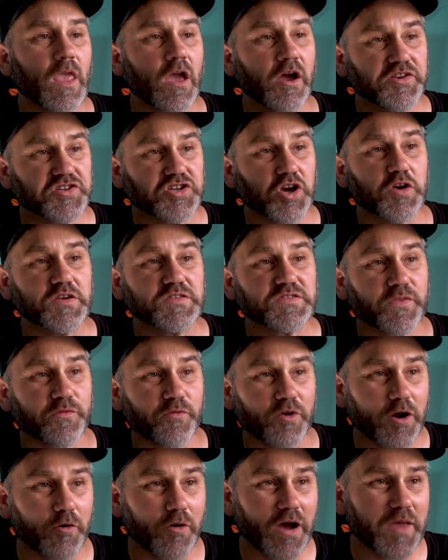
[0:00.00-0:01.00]
I chose
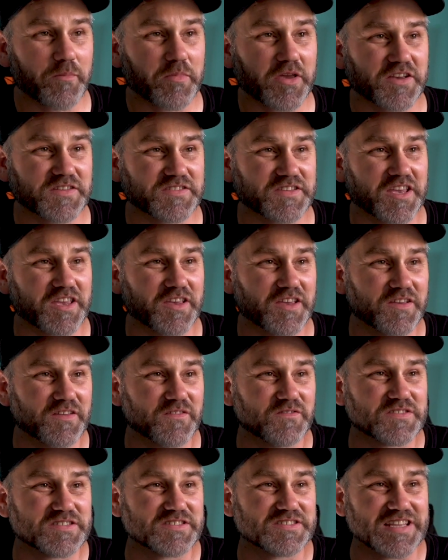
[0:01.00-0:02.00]
308 because it
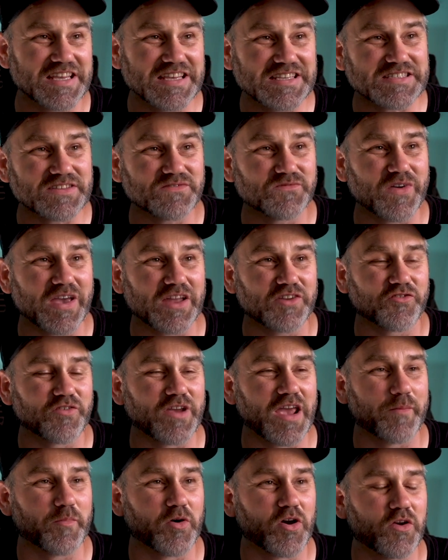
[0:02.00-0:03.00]
gives decent
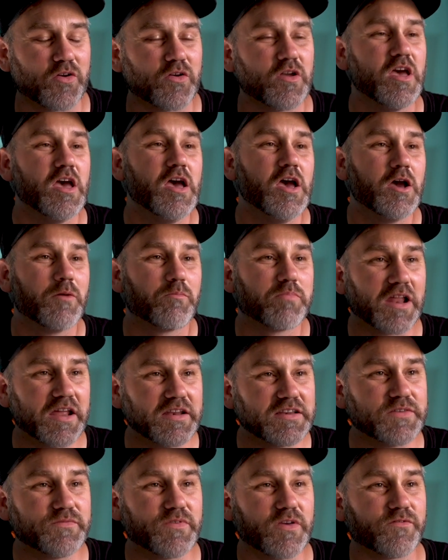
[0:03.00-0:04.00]
factory ammo,
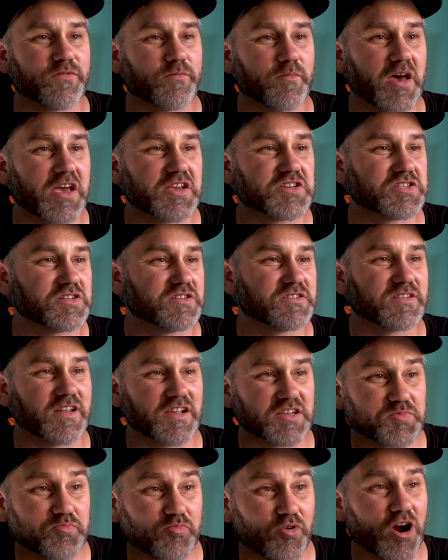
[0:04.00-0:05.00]
plenty of information
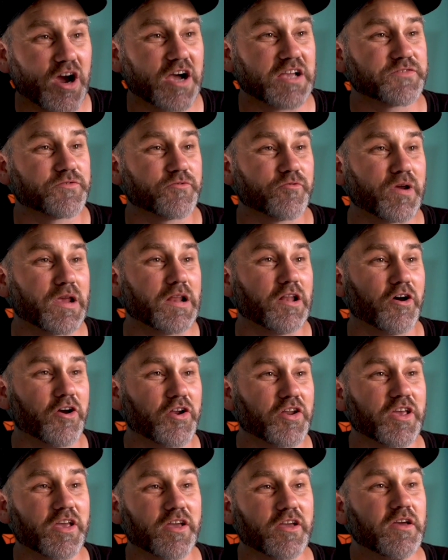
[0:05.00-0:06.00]
/ brass for
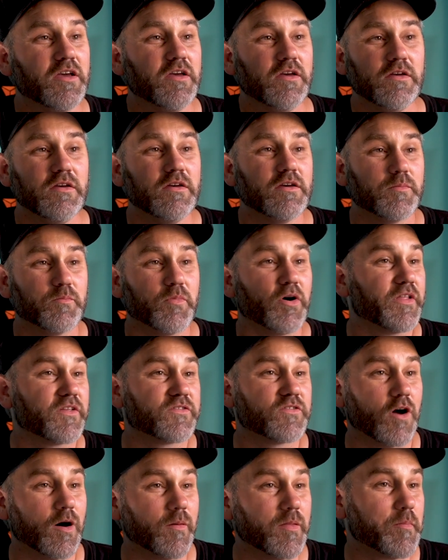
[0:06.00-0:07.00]
reloading, and by the
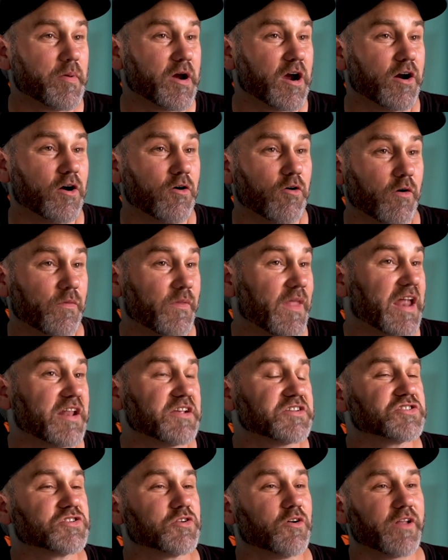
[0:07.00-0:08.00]
time the barrel on that
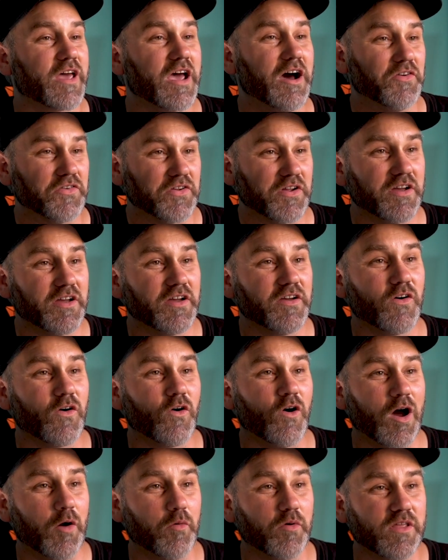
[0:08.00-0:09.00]
is shot out,
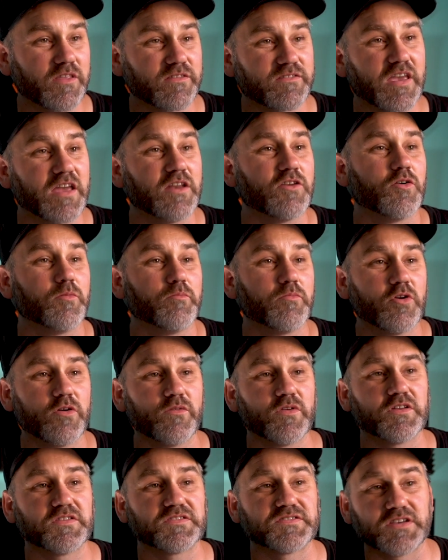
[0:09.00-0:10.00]
I would intend on
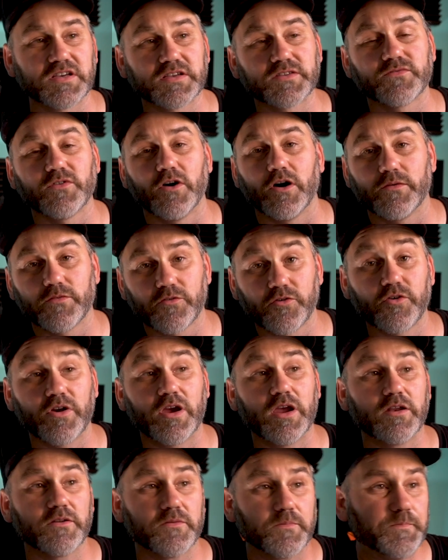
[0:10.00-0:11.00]
moving to 6.5
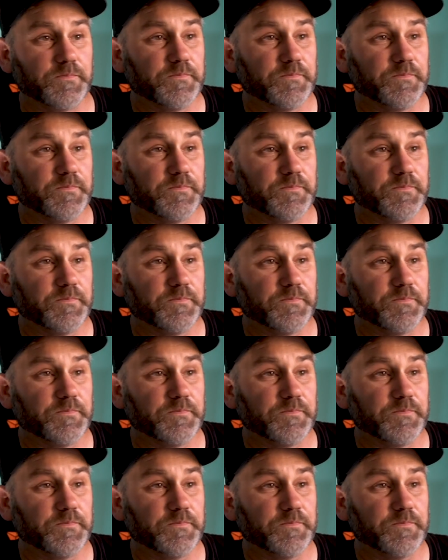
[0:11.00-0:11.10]
Creed.